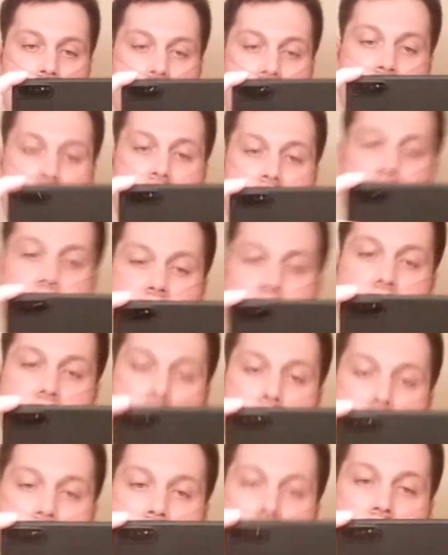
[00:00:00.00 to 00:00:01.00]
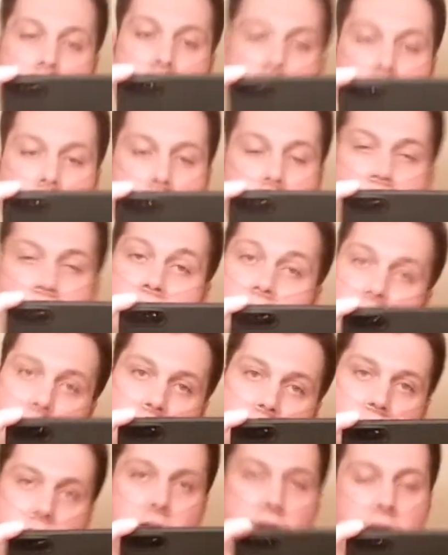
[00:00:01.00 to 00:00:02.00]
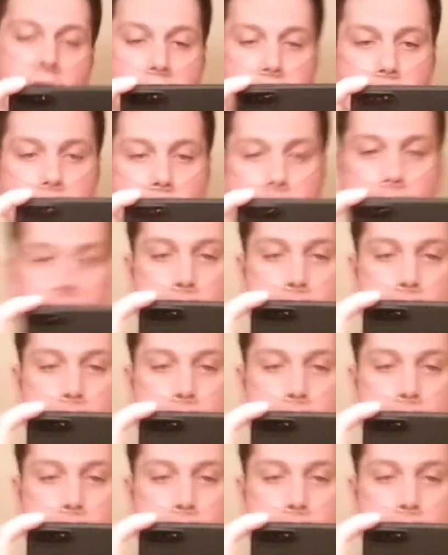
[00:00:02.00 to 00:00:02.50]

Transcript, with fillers: muscleage coming in on old Nick. What do you think?